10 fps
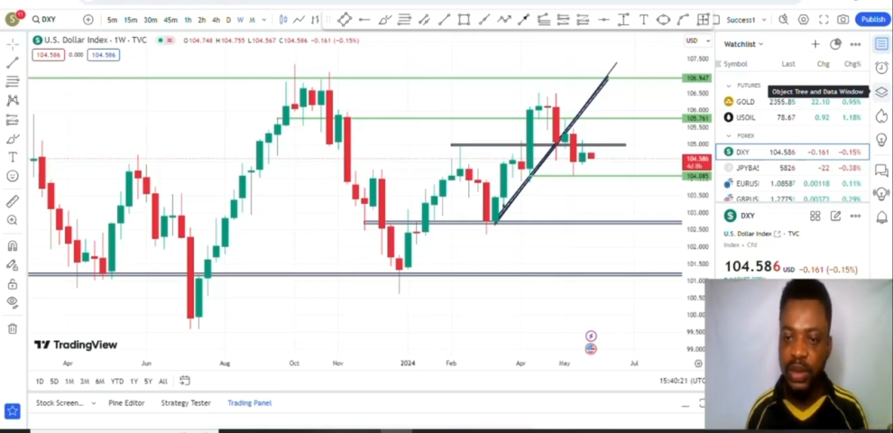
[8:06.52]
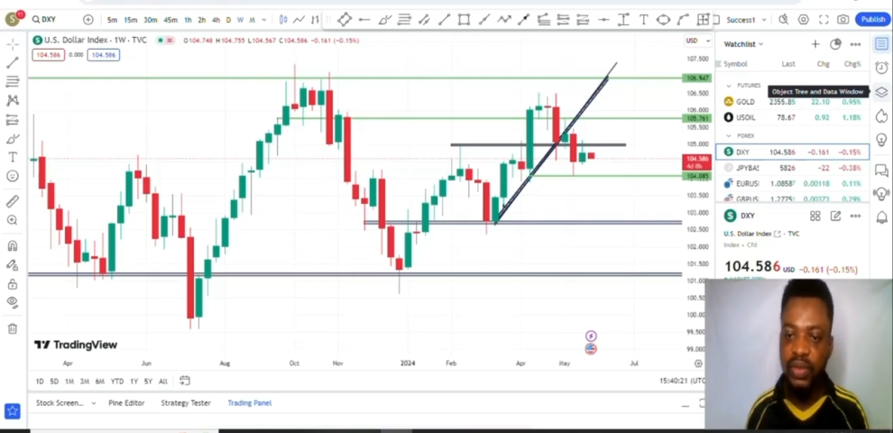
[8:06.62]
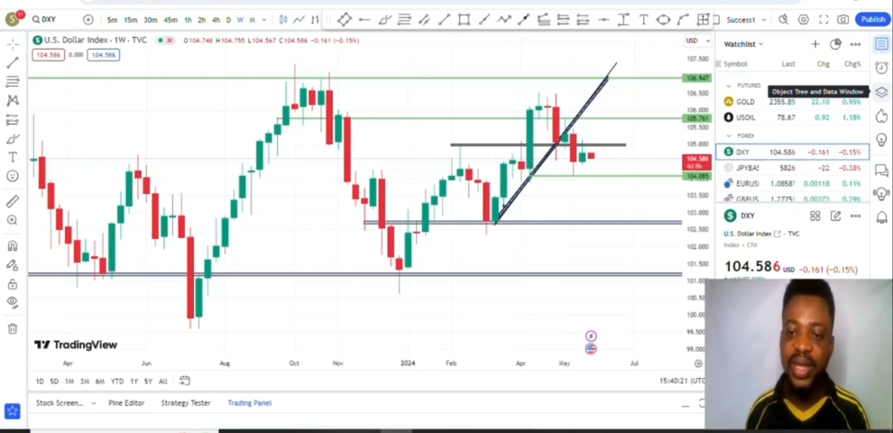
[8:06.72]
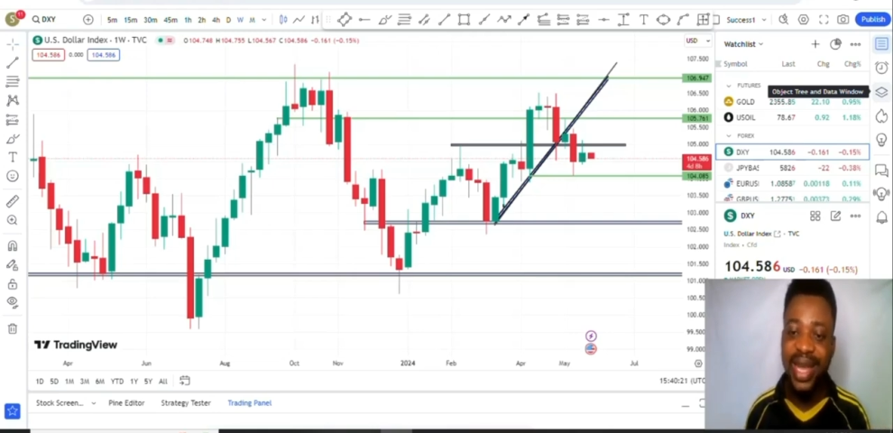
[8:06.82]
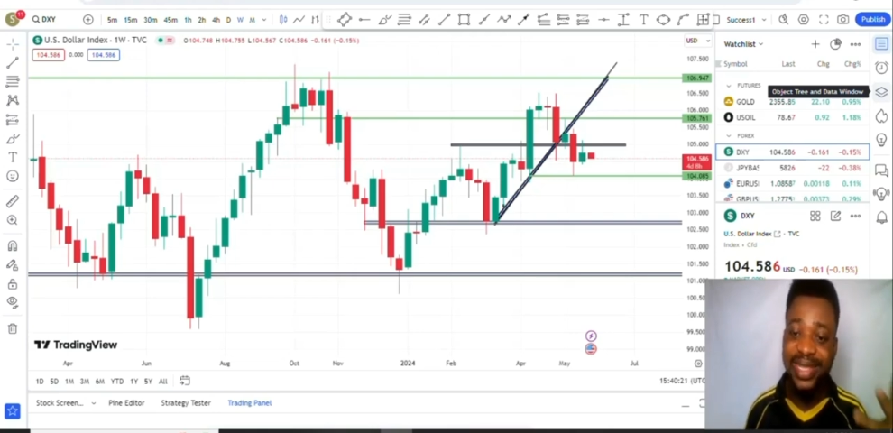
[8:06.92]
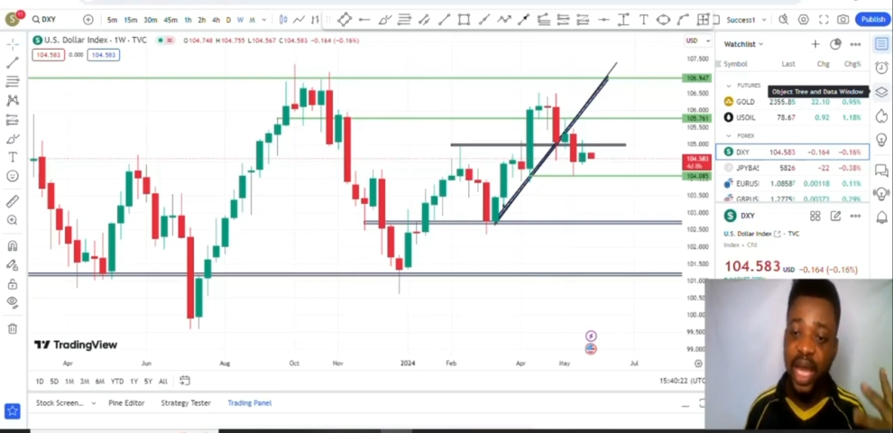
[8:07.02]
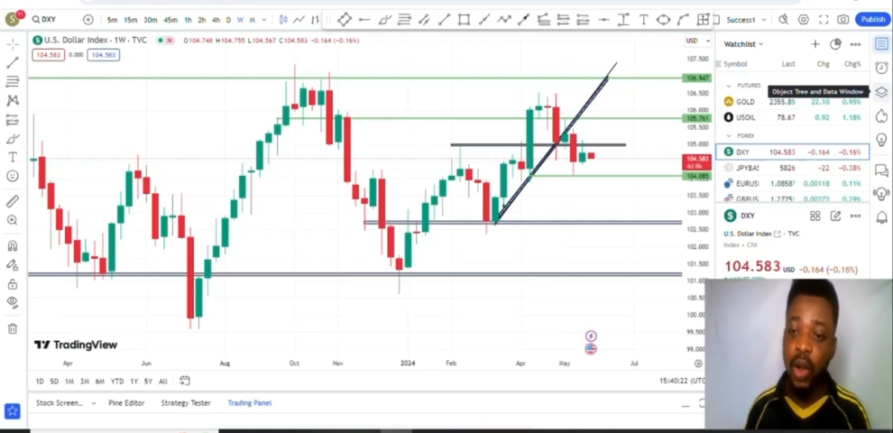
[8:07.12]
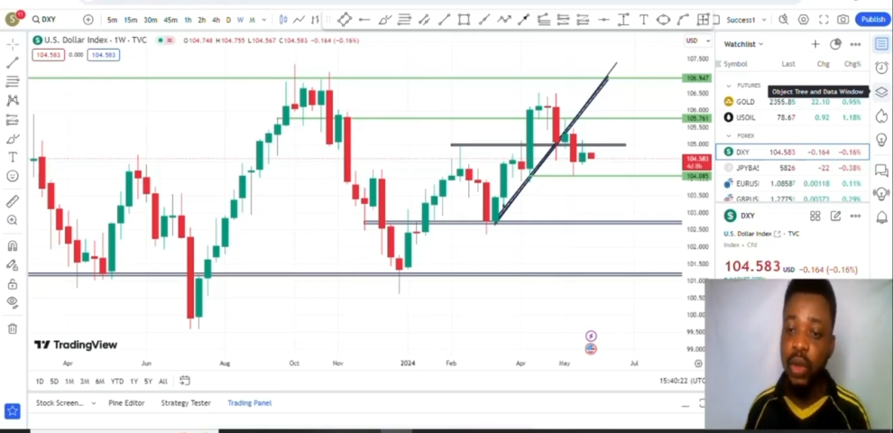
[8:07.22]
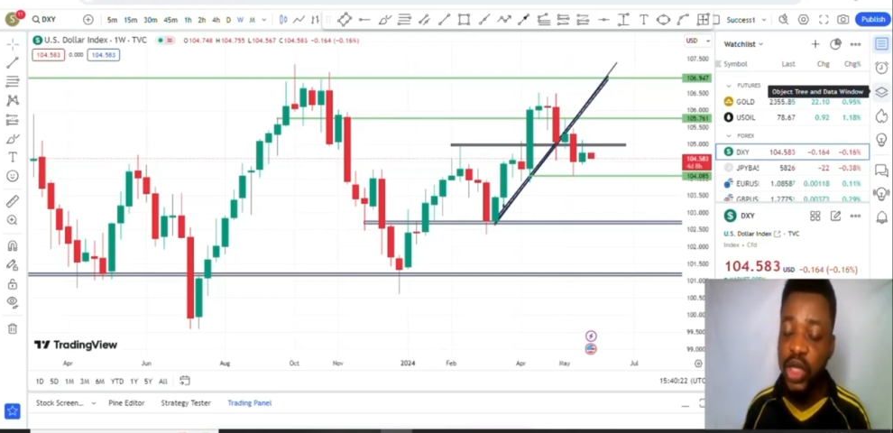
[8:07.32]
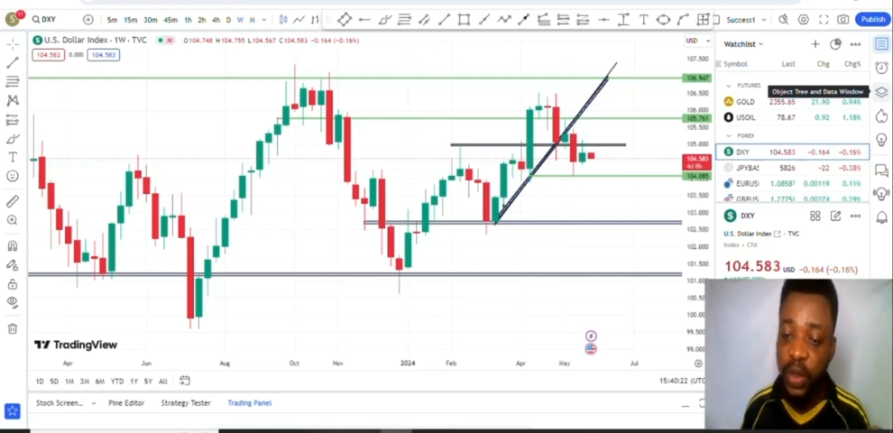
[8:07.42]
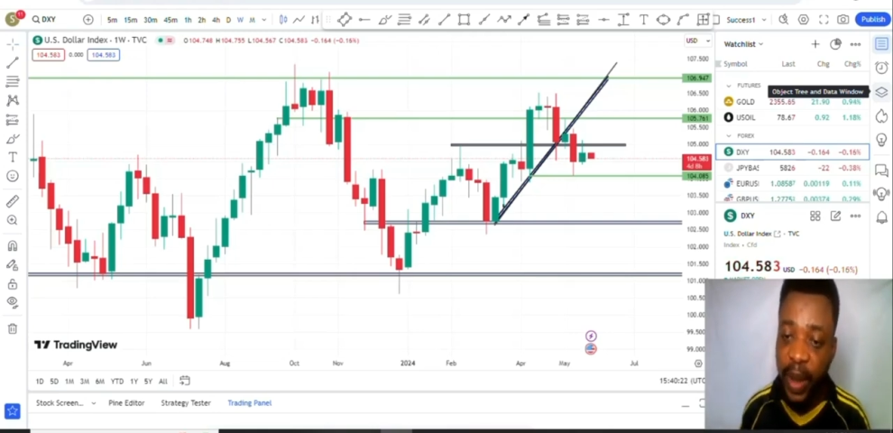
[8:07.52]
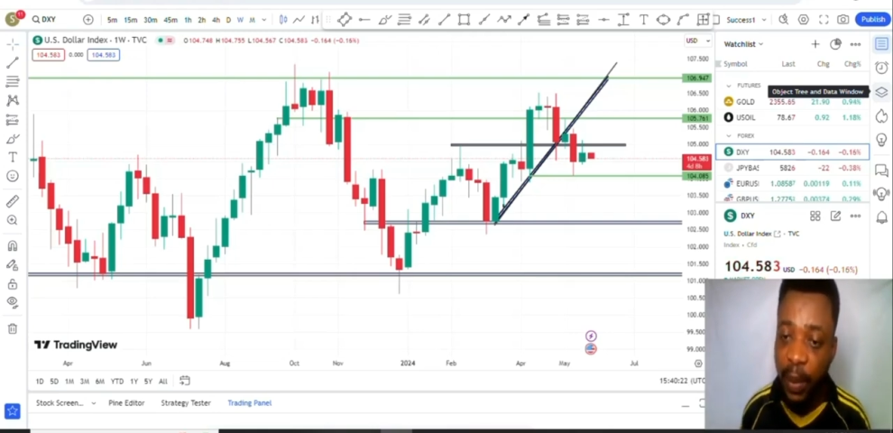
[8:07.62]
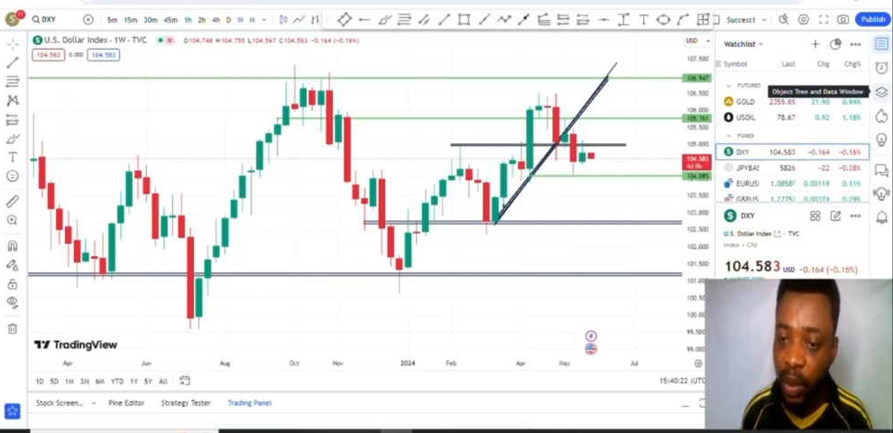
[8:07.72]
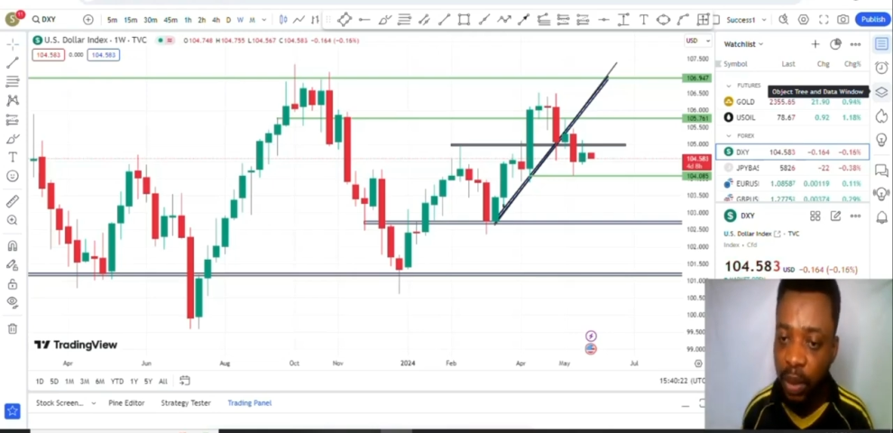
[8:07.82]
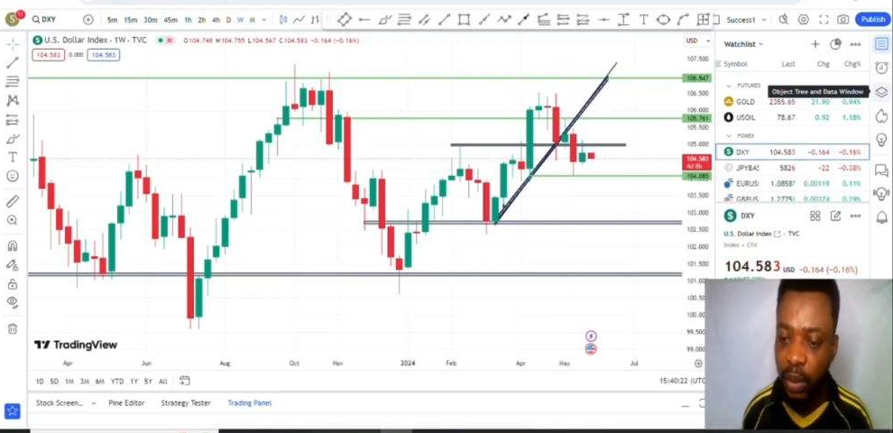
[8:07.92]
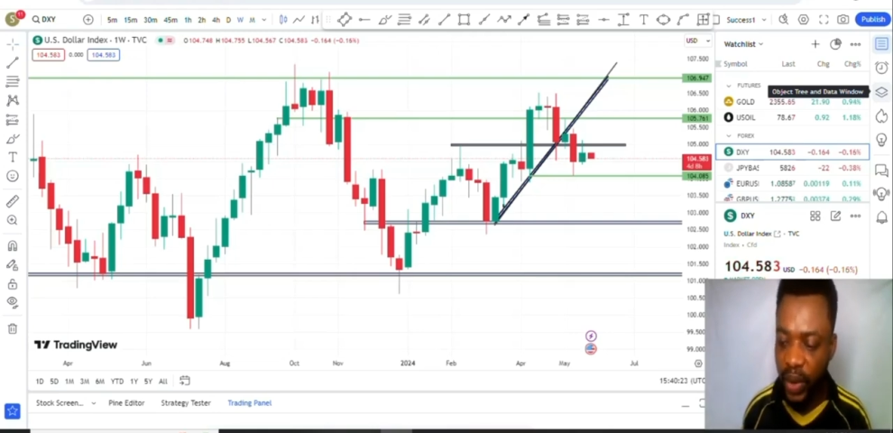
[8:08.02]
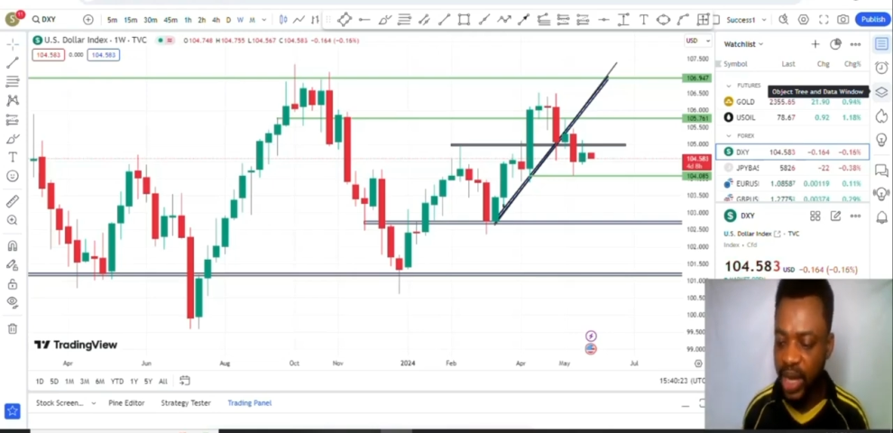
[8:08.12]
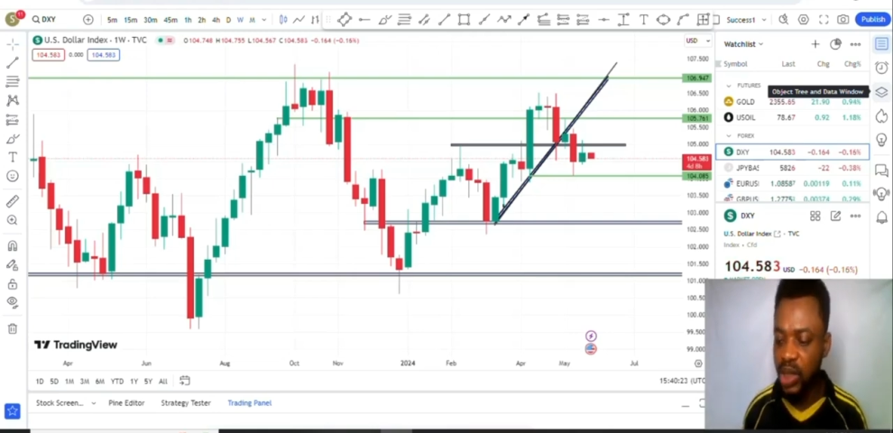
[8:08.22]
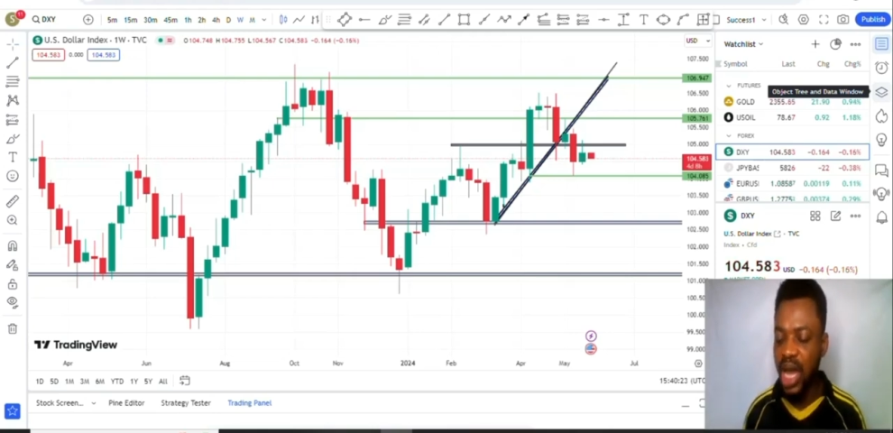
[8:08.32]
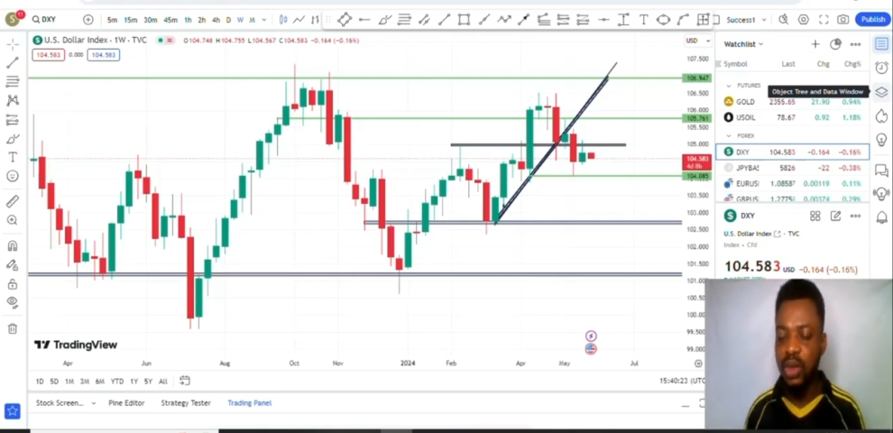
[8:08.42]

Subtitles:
trader psychology bible, right?